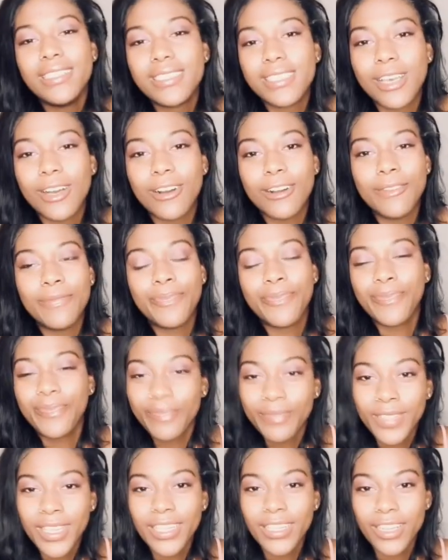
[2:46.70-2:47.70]
So
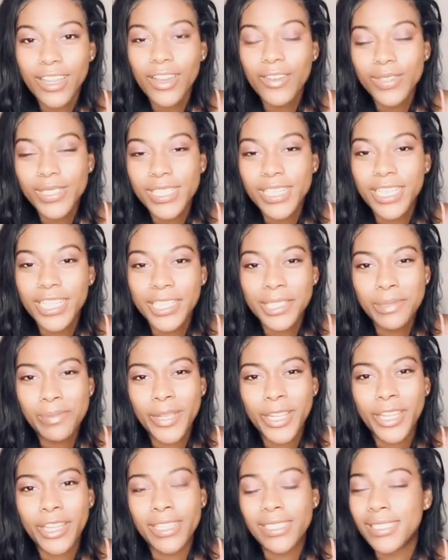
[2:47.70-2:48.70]
you know, it was a good
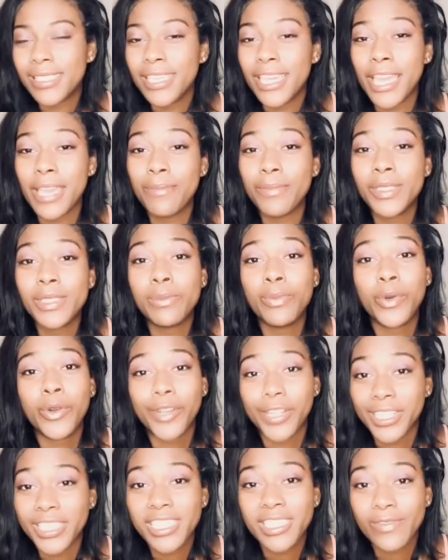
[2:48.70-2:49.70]
experience. The game was
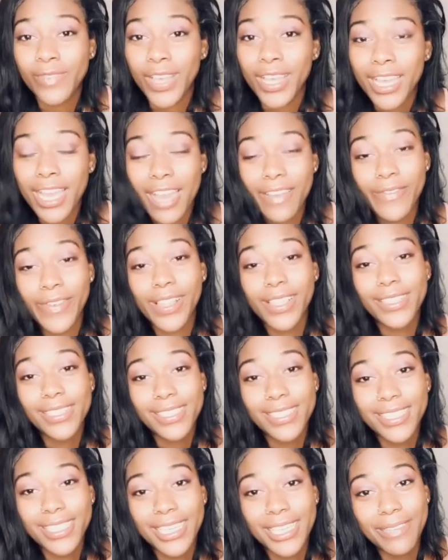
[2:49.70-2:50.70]
boring as fuck. I fell
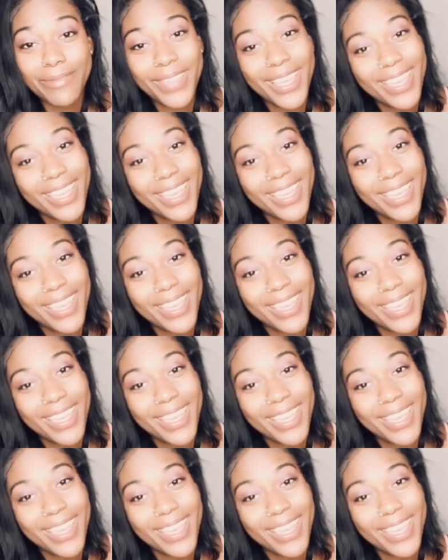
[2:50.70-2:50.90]
asleep.